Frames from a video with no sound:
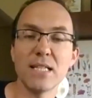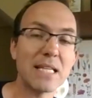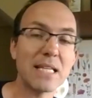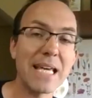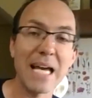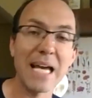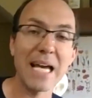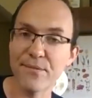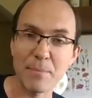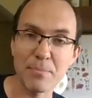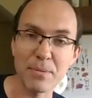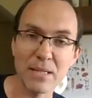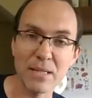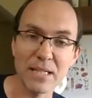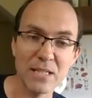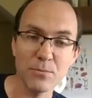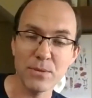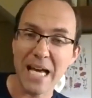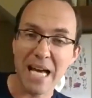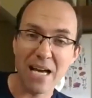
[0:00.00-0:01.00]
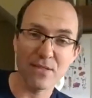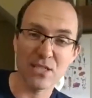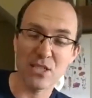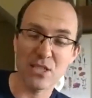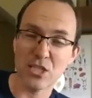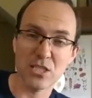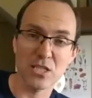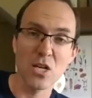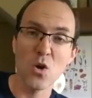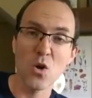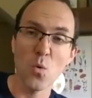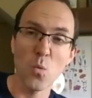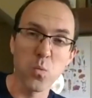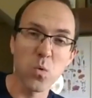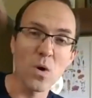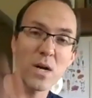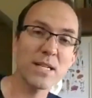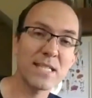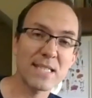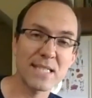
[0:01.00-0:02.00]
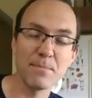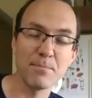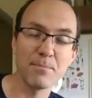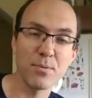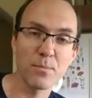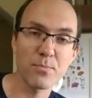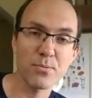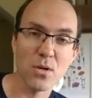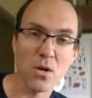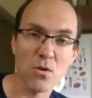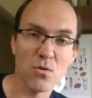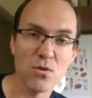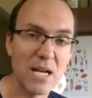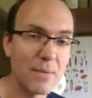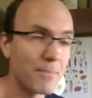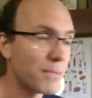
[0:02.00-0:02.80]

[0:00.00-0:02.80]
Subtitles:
The Kafka plugin we have is just one simple program,